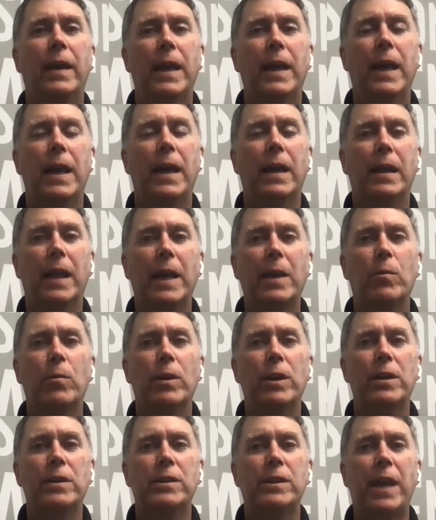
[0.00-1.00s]
Yeah, and I like
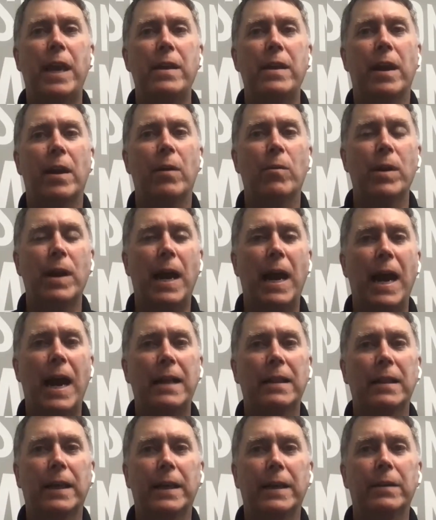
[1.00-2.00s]
what you say there. I want to
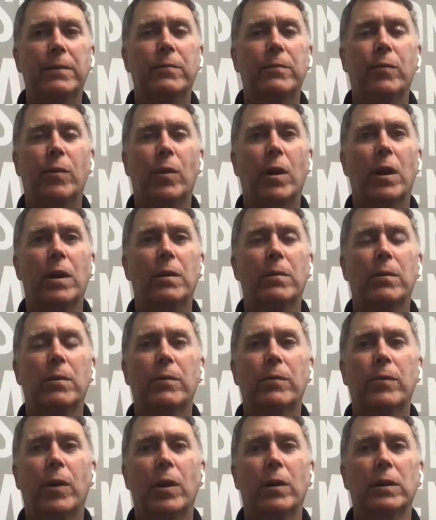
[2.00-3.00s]
highlight it for
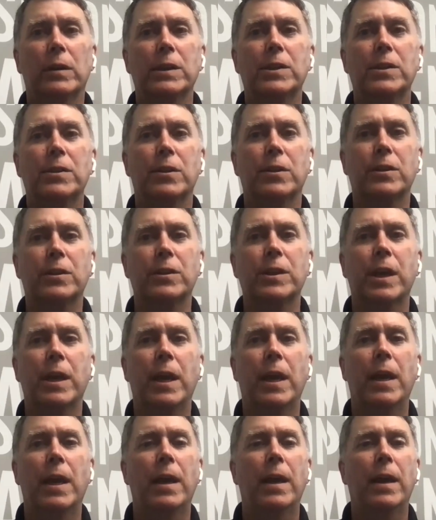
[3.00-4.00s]
our listeners.
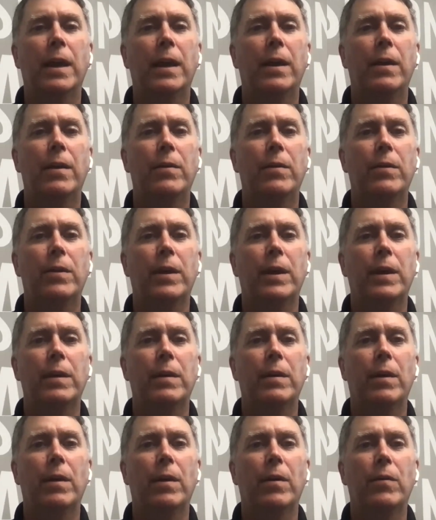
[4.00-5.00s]
The
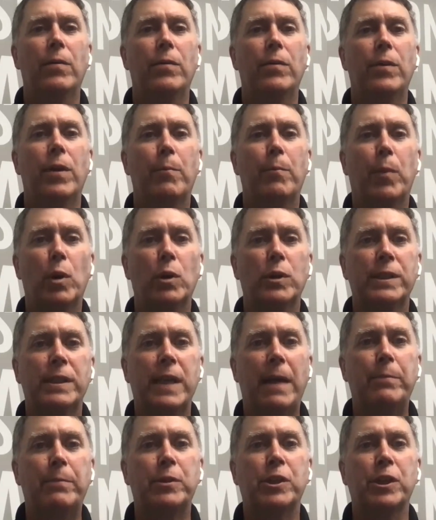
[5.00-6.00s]

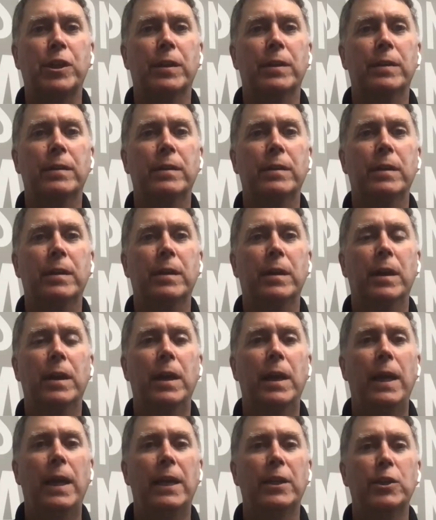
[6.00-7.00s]
perception
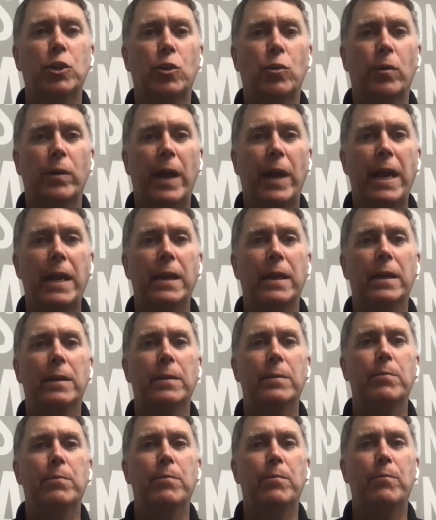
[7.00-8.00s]
is
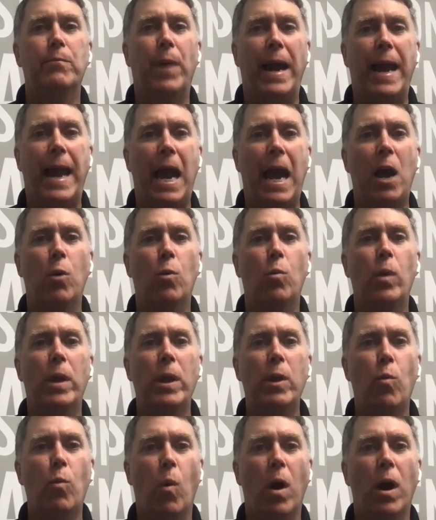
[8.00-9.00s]
created by how
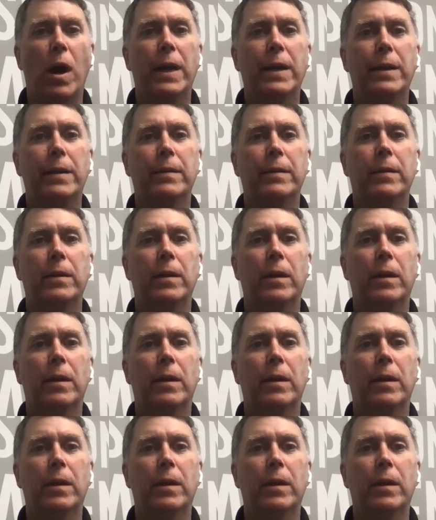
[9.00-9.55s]
we want